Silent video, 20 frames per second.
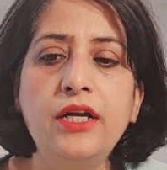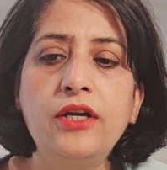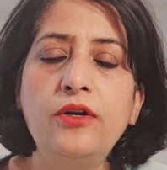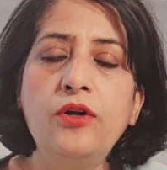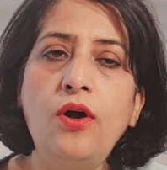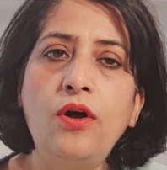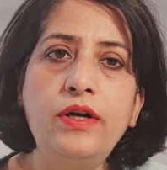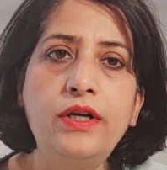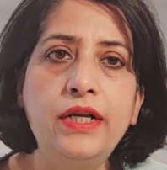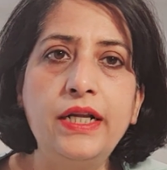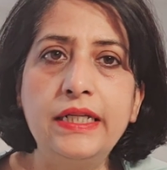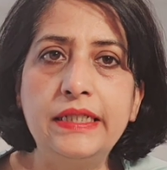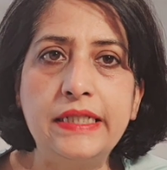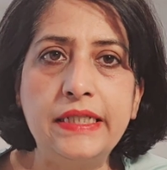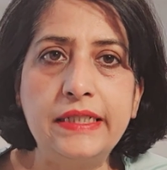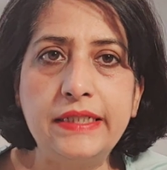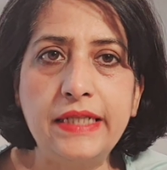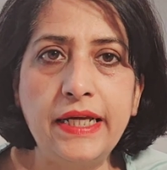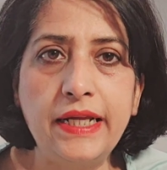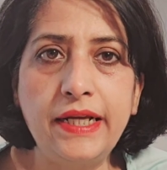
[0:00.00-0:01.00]
not
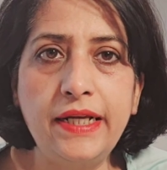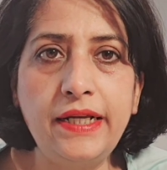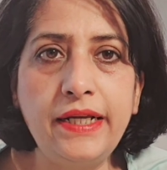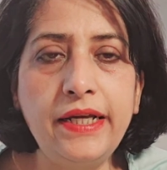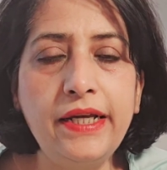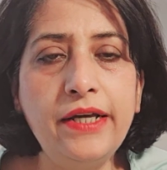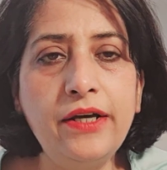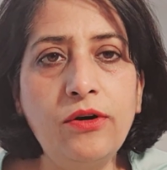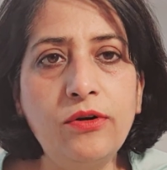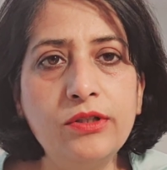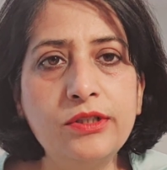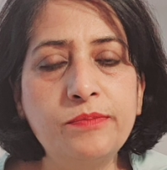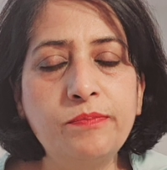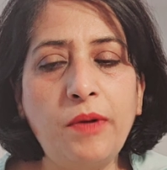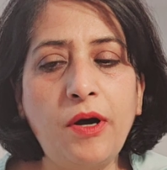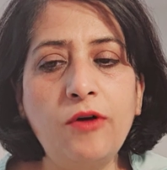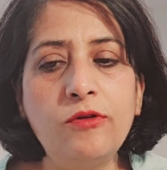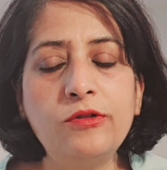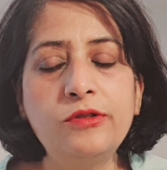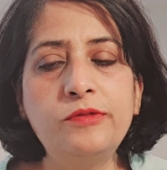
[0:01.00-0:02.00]
necessarily your
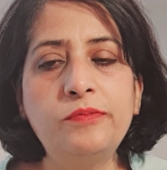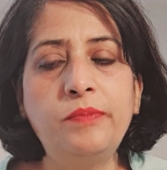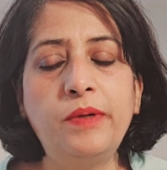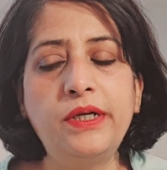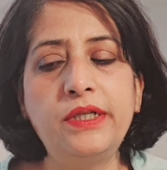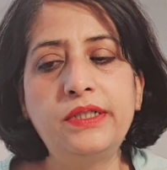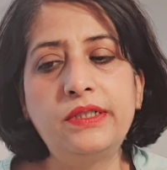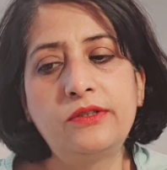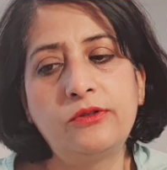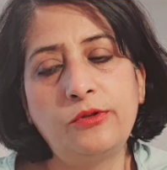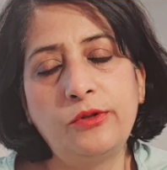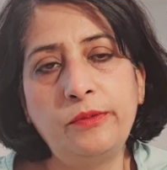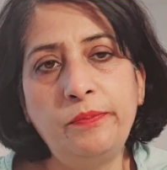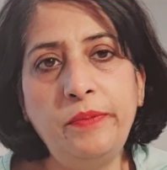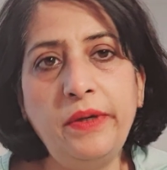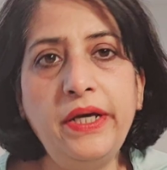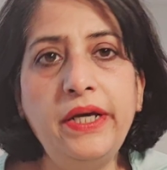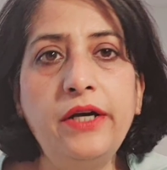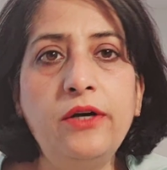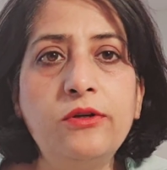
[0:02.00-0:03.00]
spouse, but could
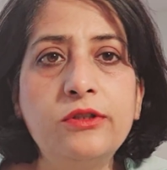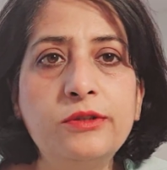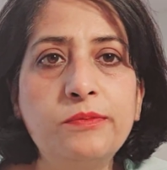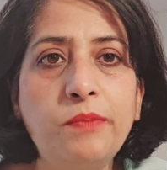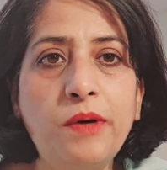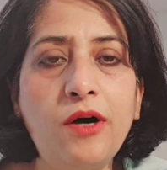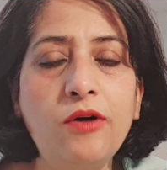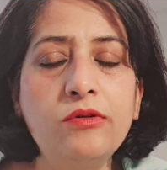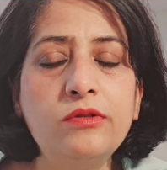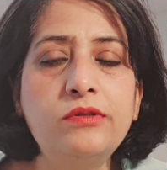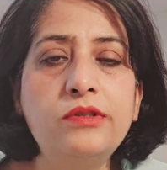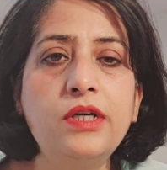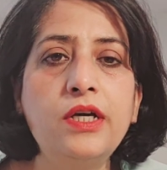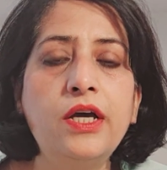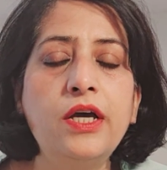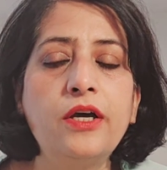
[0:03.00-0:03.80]
be your spouse,